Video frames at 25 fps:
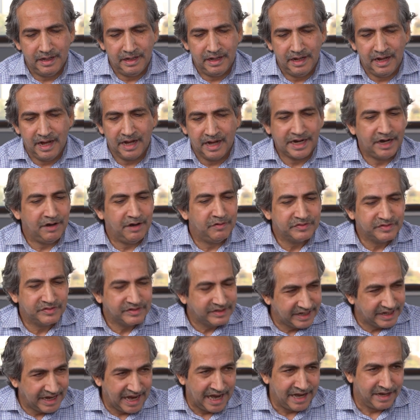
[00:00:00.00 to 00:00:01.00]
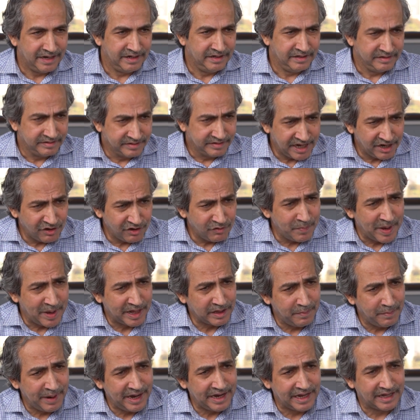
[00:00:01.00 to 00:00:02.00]
are kind of scared of
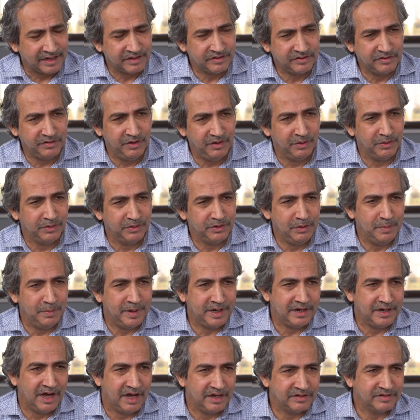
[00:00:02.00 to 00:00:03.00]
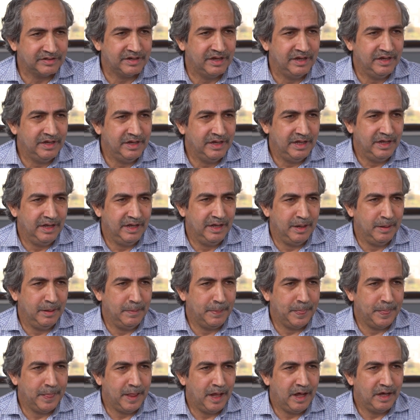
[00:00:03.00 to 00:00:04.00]
mathematics. So you might ask, um,
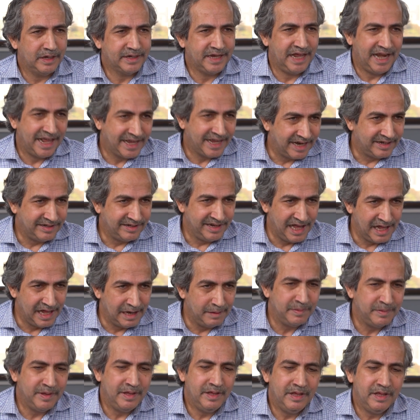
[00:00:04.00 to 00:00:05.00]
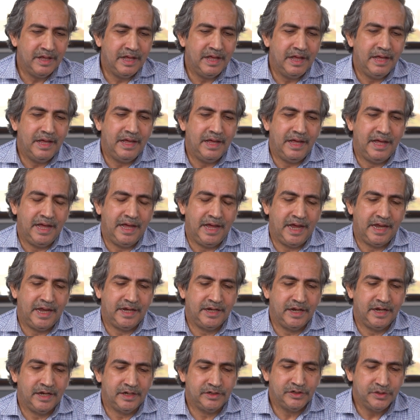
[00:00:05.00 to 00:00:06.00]
can I get help?
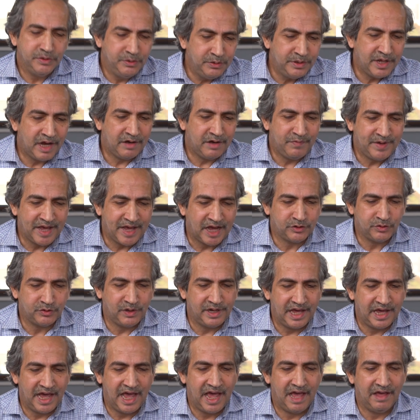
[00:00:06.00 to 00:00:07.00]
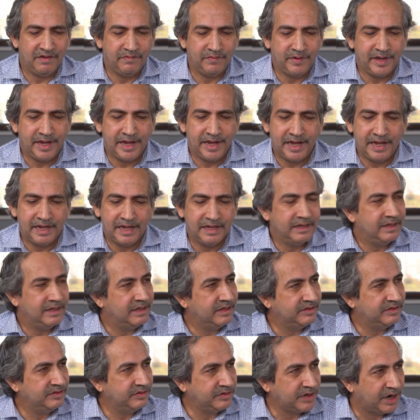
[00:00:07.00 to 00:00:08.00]
And to do that, we actually have a
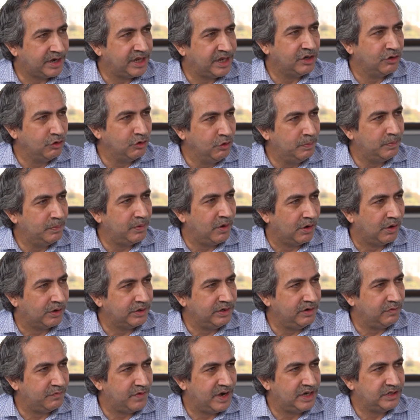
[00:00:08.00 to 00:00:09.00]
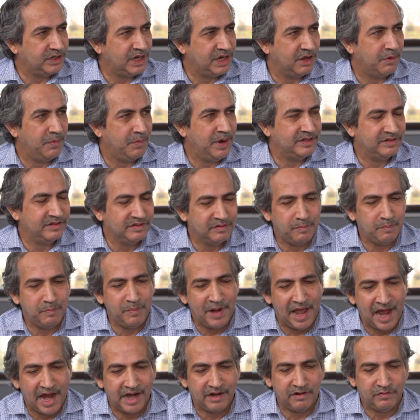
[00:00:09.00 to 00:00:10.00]
study group on differential equations
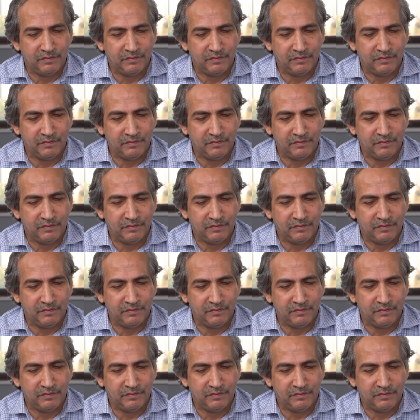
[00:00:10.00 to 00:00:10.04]
planned